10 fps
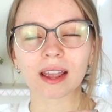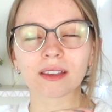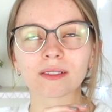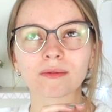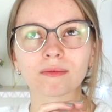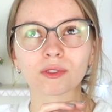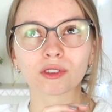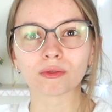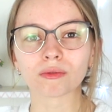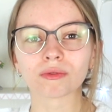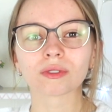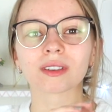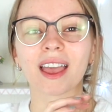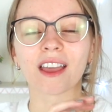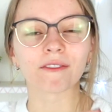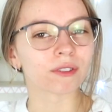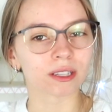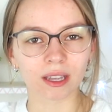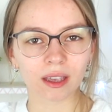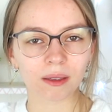I use every
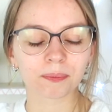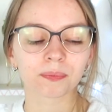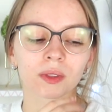day.